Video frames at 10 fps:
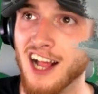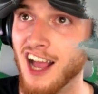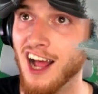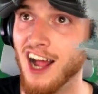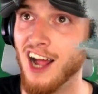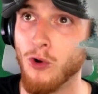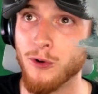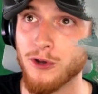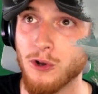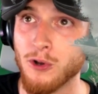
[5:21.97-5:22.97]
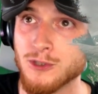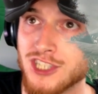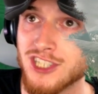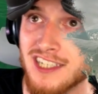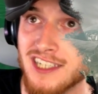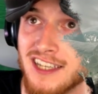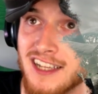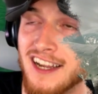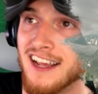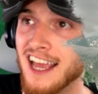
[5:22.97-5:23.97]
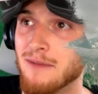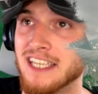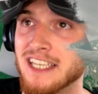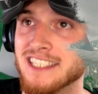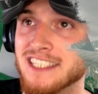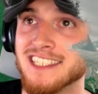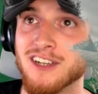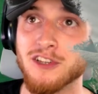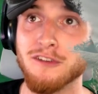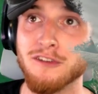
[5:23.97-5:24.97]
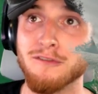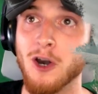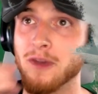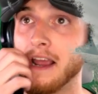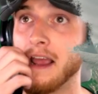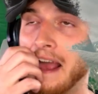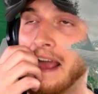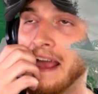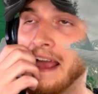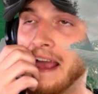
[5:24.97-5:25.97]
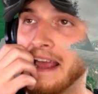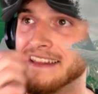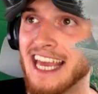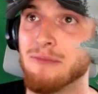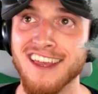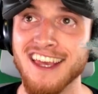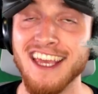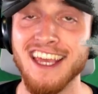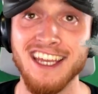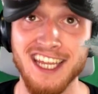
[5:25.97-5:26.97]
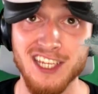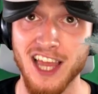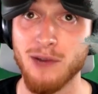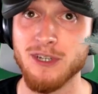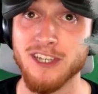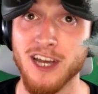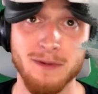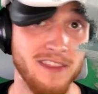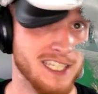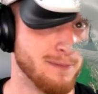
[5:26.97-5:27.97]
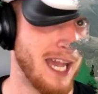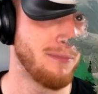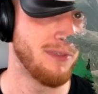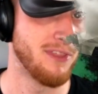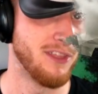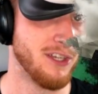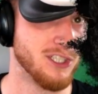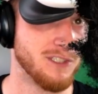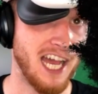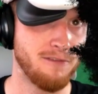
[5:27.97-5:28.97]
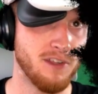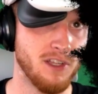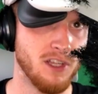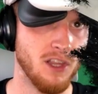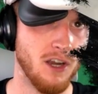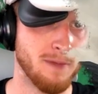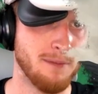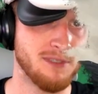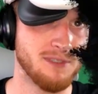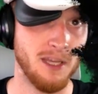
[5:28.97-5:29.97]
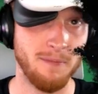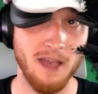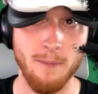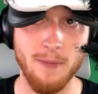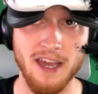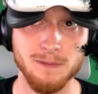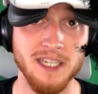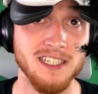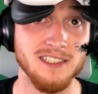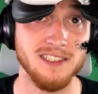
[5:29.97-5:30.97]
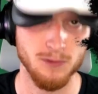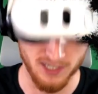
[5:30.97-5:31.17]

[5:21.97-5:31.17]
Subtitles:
of horticulture and basically early farming in the game. Like we talked about this map, there's 5 large maps about as big as this one.